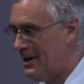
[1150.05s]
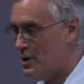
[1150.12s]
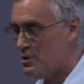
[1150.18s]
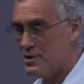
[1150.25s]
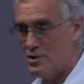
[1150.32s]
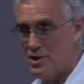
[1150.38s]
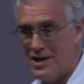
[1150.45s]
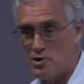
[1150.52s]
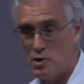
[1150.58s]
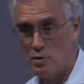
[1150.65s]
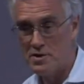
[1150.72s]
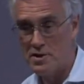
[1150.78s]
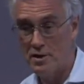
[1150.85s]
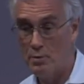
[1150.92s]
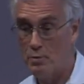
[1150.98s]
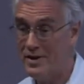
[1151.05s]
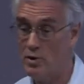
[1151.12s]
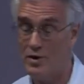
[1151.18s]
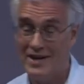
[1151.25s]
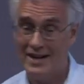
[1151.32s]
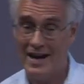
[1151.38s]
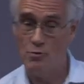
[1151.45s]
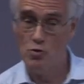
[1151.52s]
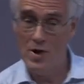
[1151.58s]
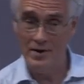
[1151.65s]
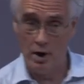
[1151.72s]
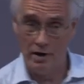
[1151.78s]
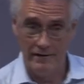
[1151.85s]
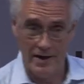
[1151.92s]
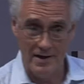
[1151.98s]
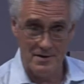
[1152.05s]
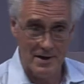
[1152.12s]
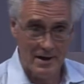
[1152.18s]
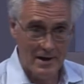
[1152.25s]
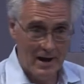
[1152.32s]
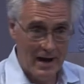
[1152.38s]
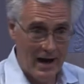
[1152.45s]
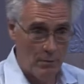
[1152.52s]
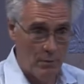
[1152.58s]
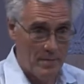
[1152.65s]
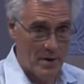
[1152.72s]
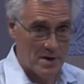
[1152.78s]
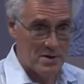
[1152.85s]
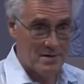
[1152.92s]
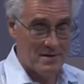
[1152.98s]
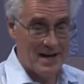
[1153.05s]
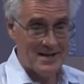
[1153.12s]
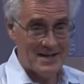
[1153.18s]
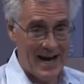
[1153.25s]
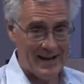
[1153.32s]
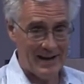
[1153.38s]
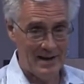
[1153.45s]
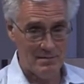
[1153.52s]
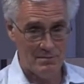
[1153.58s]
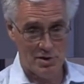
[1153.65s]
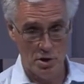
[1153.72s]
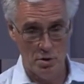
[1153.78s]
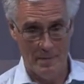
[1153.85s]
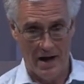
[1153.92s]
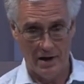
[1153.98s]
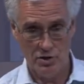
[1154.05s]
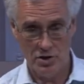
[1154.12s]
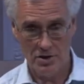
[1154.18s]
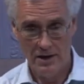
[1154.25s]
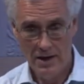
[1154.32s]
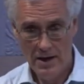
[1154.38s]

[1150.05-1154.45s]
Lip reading: suggest also that we're not going to get rid of it and we mustn't attack it too much.